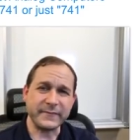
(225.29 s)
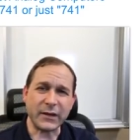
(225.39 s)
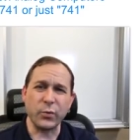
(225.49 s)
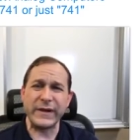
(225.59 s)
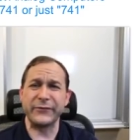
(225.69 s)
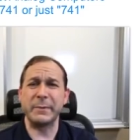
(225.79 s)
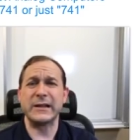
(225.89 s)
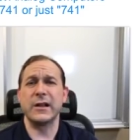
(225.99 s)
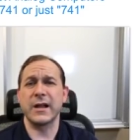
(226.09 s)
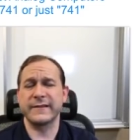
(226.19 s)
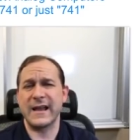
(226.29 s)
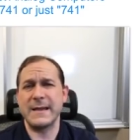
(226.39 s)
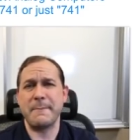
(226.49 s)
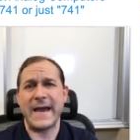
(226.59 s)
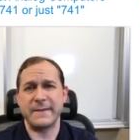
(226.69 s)
we have spent a lot of
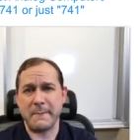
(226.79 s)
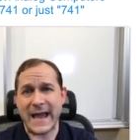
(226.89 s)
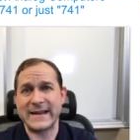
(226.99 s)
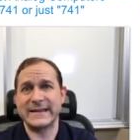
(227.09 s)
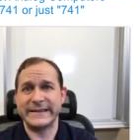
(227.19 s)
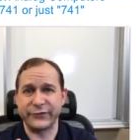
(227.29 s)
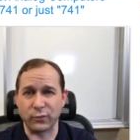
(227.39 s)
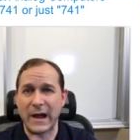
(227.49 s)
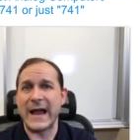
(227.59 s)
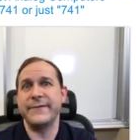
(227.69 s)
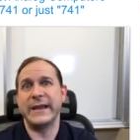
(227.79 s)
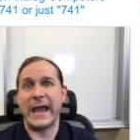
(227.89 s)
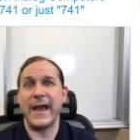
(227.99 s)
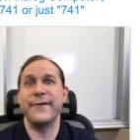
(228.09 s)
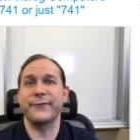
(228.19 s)
time mathematically deriving
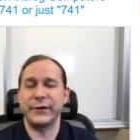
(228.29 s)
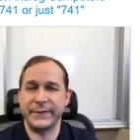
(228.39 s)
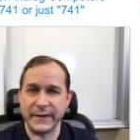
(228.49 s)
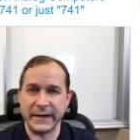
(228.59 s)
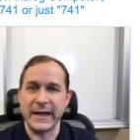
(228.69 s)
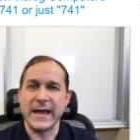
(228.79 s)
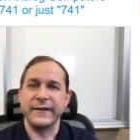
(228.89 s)
everything